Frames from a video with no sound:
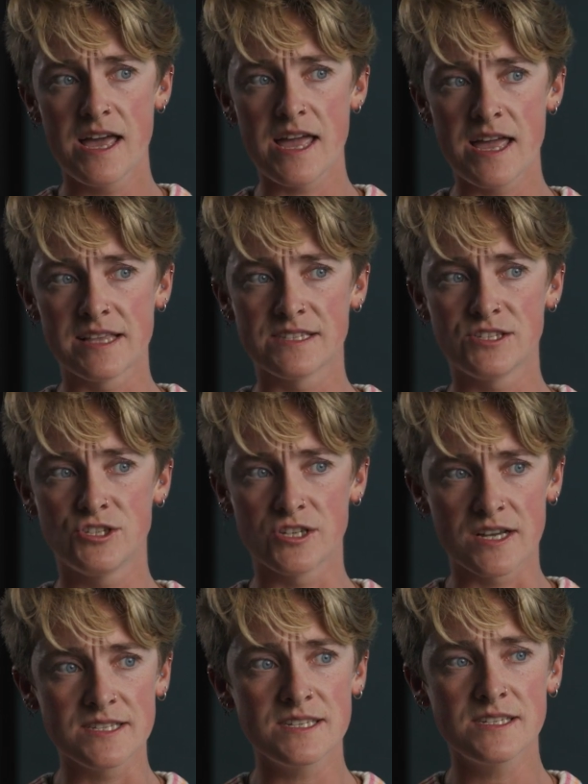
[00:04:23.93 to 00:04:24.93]
It's
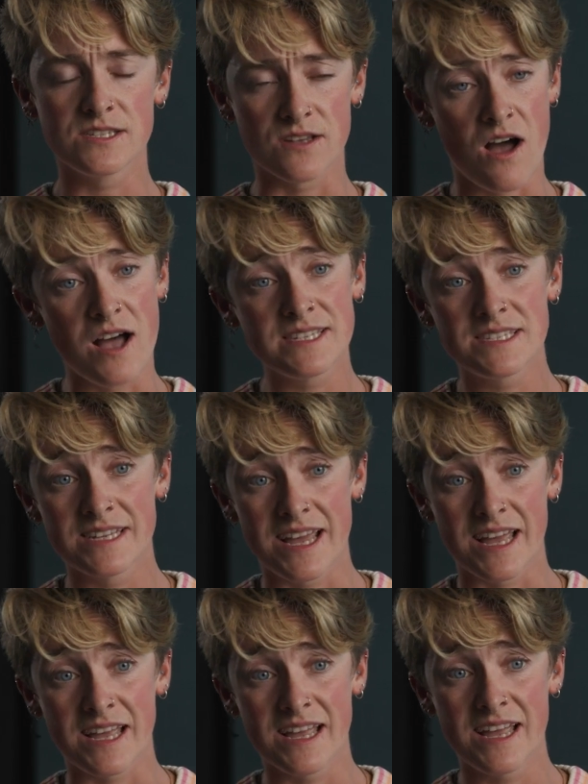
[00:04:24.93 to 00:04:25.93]
just
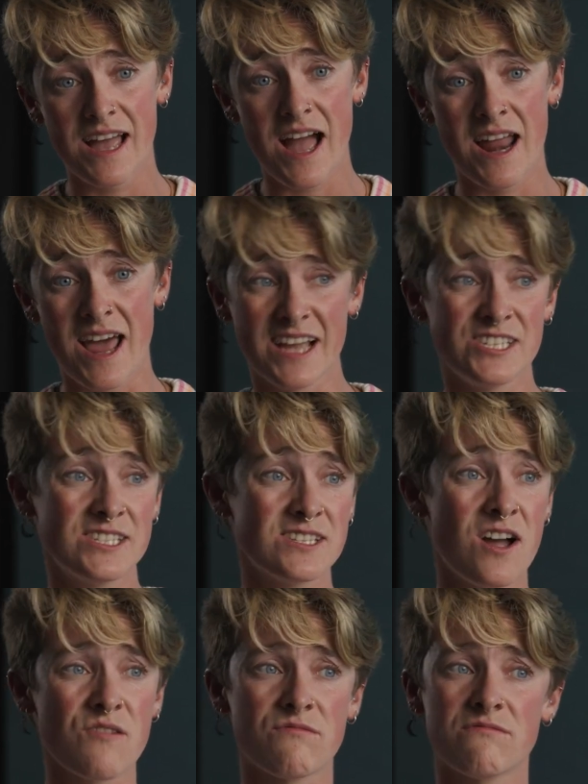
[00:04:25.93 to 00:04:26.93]
exhausting, and I just
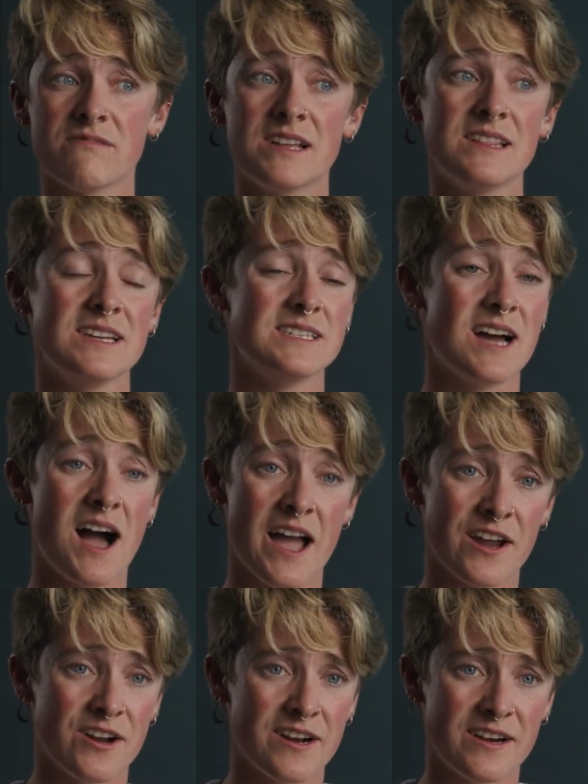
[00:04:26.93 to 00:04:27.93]
got really
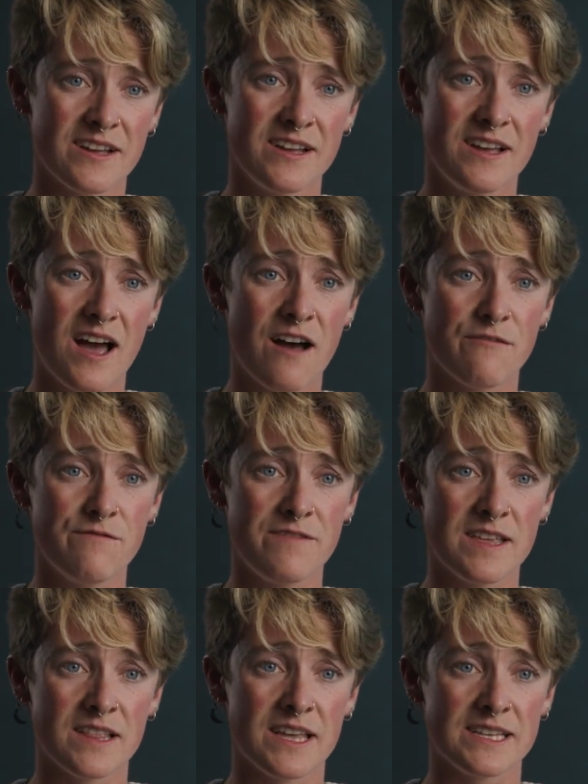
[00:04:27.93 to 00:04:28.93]
tired of
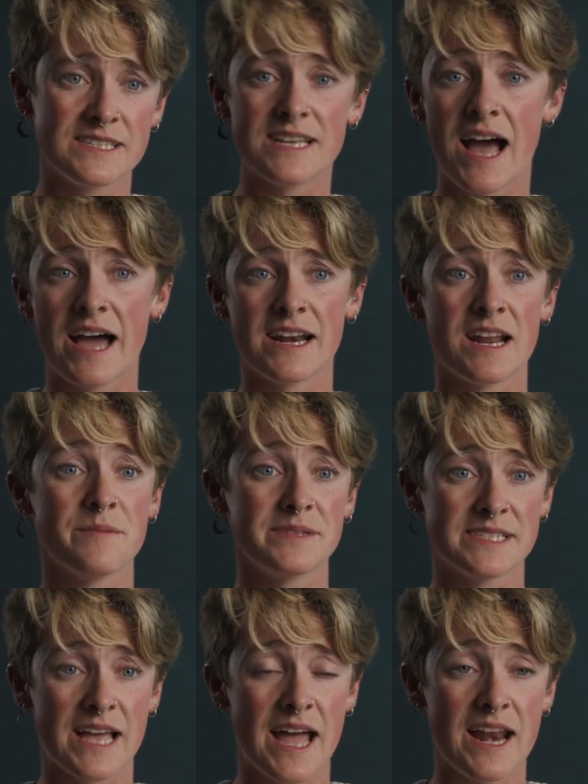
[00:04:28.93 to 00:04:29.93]
feeling sad and
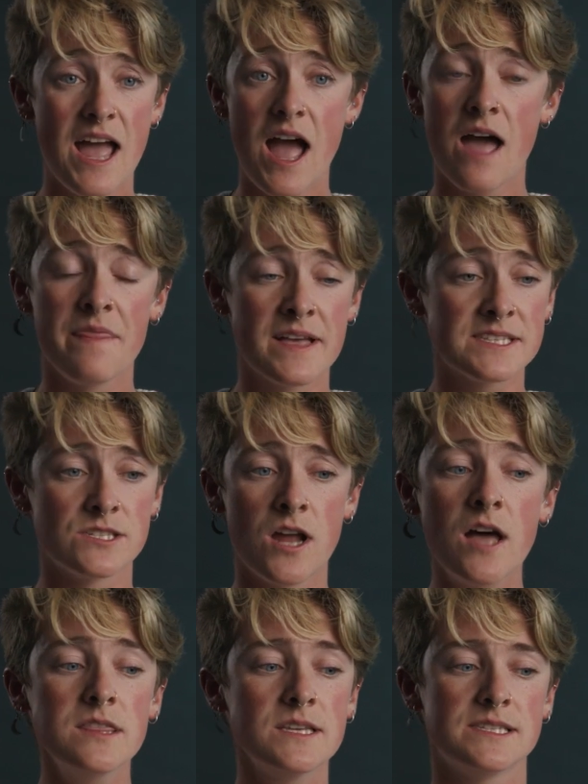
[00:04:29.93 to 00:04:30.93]
upset. And that's
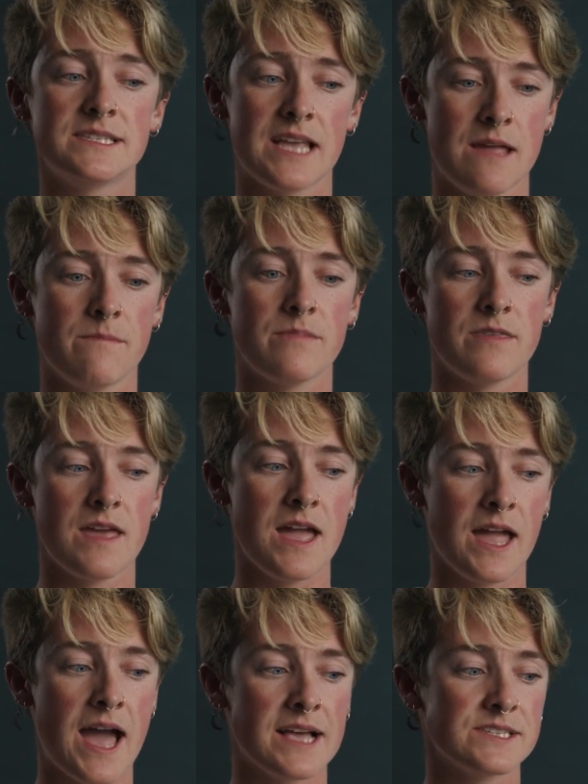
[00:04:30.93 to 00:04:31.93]
not the same
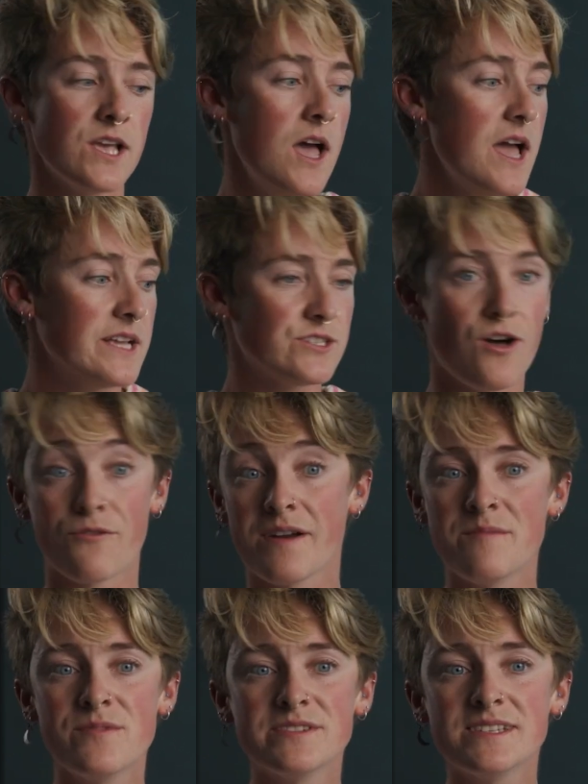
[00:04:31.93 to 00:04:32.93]
thing as it's all
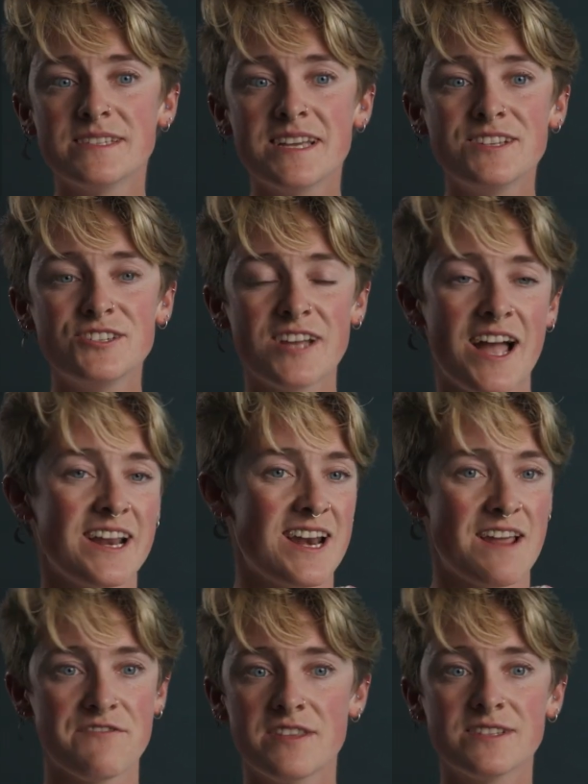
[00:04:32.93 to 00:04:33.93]
rainbows and sunshine and
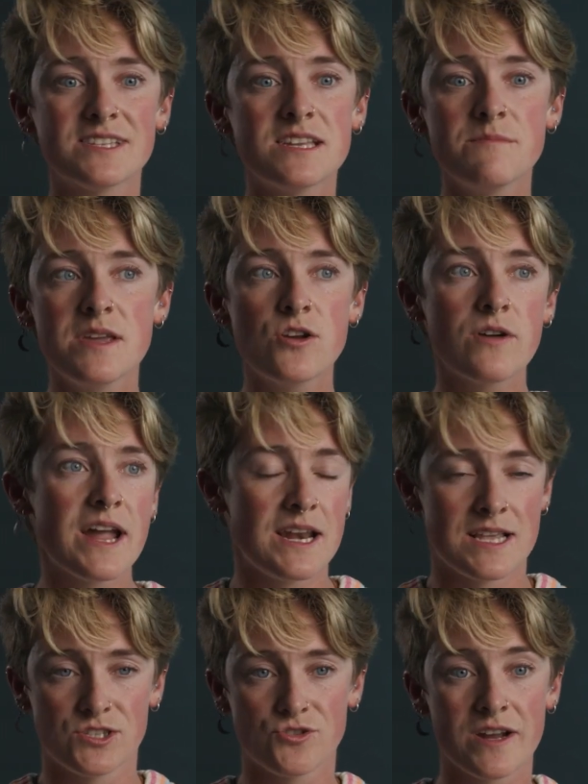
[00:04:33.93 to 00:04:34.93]
everything's gonna be great and
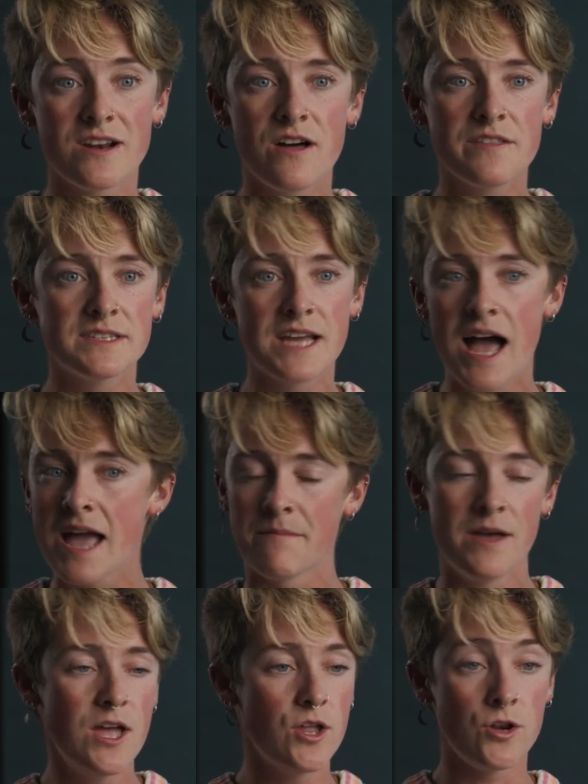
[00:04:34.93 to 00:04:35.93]
it's great all the time.
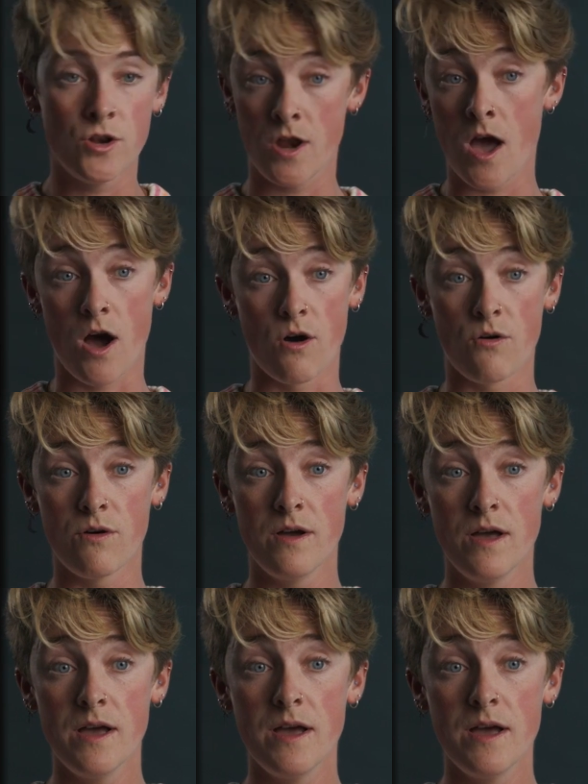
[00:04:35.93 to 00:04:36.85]
No.